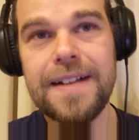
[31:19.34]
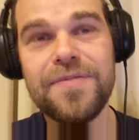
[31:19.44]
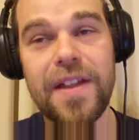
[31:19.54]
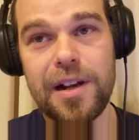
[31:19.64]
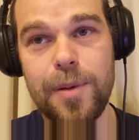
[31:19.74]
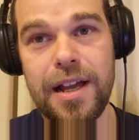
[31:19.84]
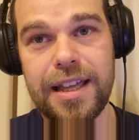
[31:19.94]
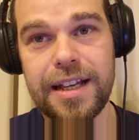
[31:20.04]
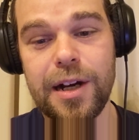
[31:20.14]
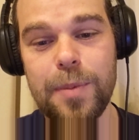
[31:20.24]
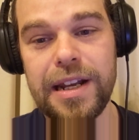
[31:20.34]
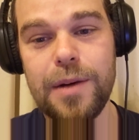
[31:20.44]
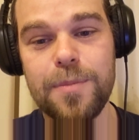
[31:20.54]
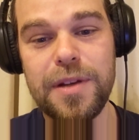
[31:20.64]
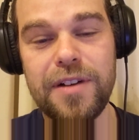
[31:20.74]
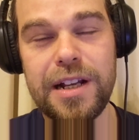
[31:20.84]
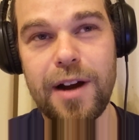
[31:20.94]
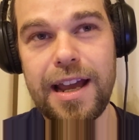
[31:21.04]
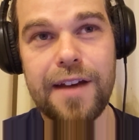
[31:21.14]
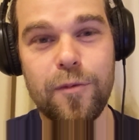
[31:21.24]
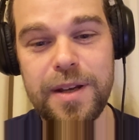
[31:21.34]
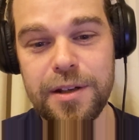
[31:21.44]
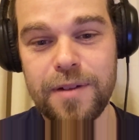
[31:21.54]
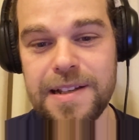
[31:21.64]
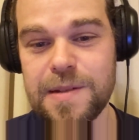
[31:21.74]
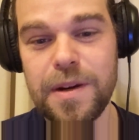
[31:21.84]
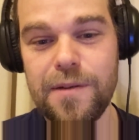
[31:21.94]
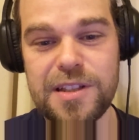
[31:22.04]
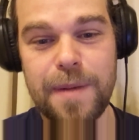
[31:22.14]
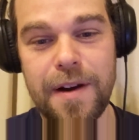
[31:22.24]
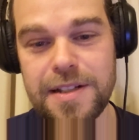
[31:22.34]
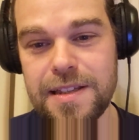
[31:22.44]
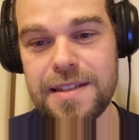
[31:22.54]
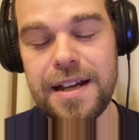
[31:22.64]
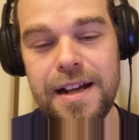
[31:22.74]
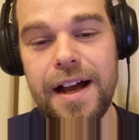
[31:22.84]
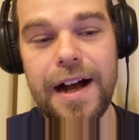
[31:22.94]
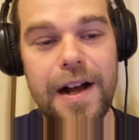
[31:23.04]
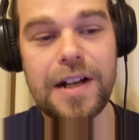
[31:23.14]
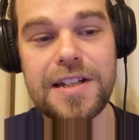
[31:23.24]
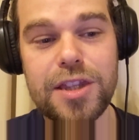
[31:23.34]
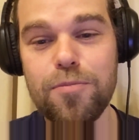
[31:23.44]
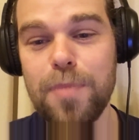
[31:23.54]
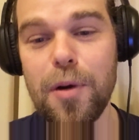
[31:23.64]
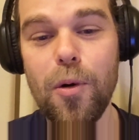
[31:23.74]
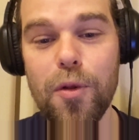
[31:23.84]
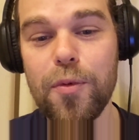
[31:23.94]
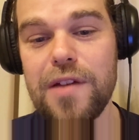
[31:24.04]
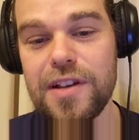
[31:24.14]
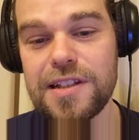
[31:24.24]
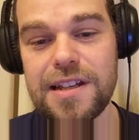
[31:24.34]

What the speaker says: and then I'll put a link up. And it would be really great if we could raise some money for Samaritans. But all three of us